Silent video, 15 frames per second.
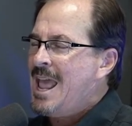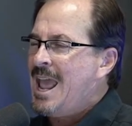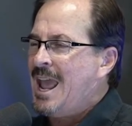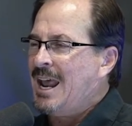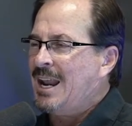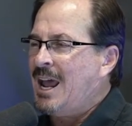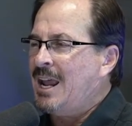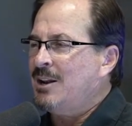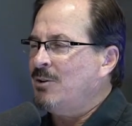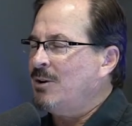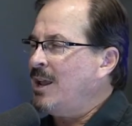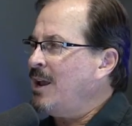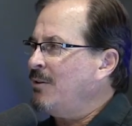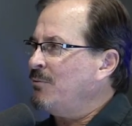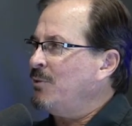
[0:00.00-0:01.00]
And I don't
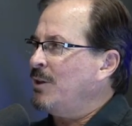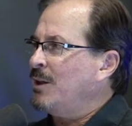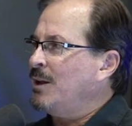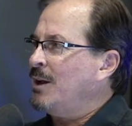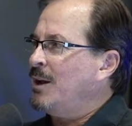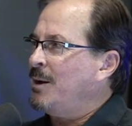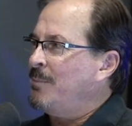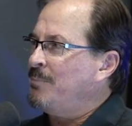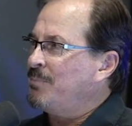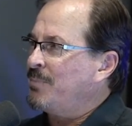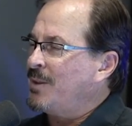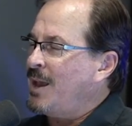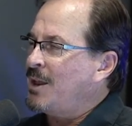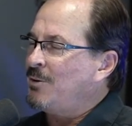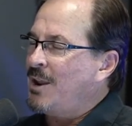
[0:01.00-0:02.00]
have the um
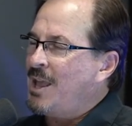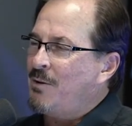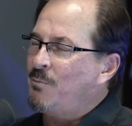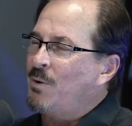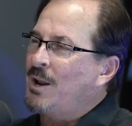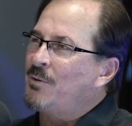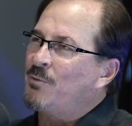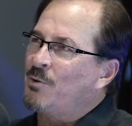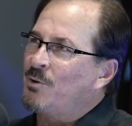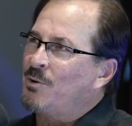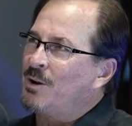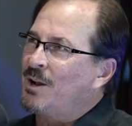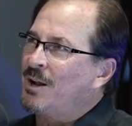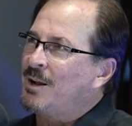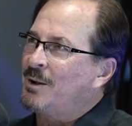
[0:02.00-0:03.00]
I don't have
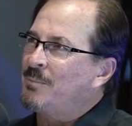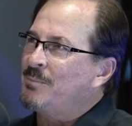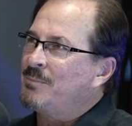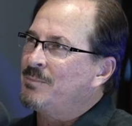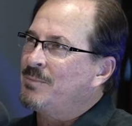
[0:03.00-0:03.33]
whatever. Uh,